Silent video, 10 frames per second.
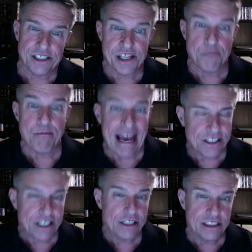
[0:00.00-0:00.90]
the
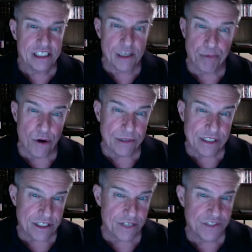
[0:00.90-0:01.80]
masculine
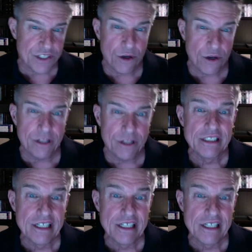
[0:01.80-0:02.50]
components of soul,